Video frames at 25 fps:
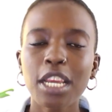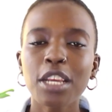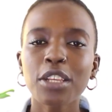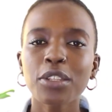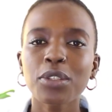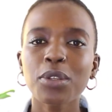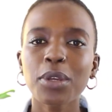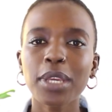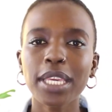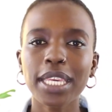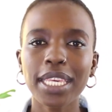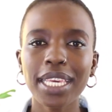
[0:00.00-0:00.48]

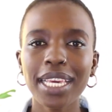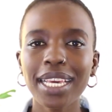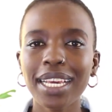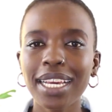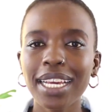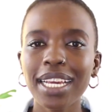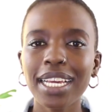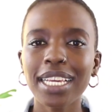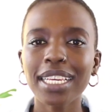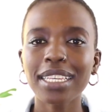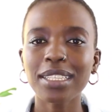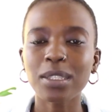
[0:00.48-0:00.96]
So
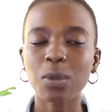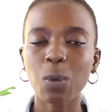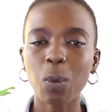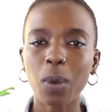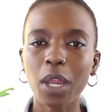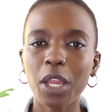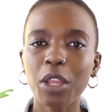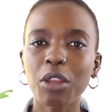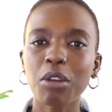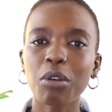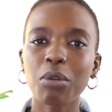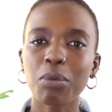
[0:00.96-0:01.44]
here is
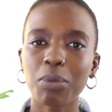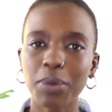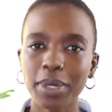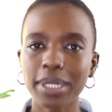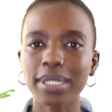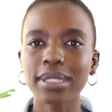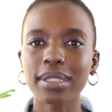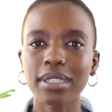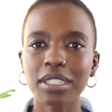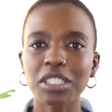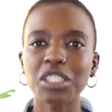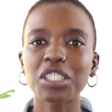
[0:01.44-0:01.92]
where your
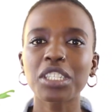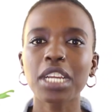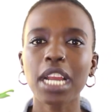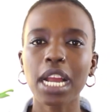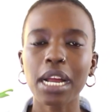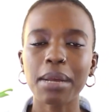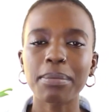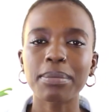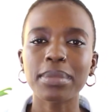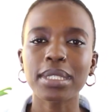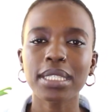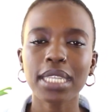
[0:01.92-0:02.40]
research
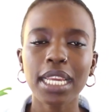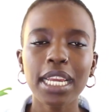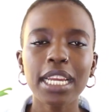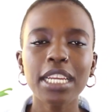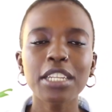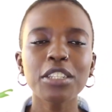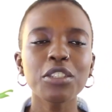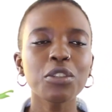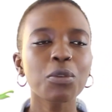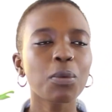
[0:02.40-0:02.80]
comes in.